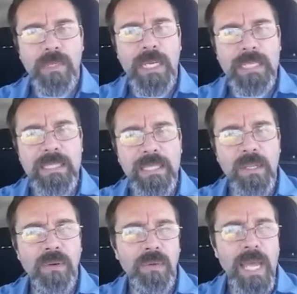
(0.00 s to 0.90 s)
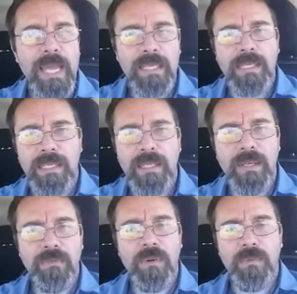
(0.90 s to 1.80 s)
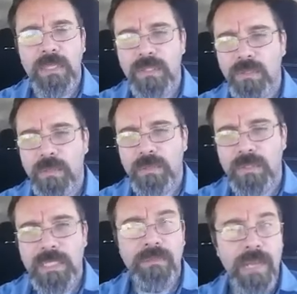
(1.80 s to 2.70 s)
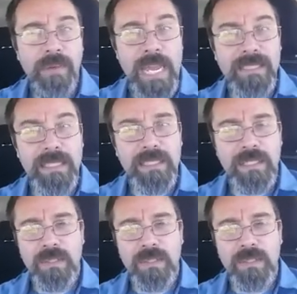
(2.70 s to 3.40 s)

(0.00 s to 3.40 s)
to actually know Latin and therefore read the scriptures and even have access to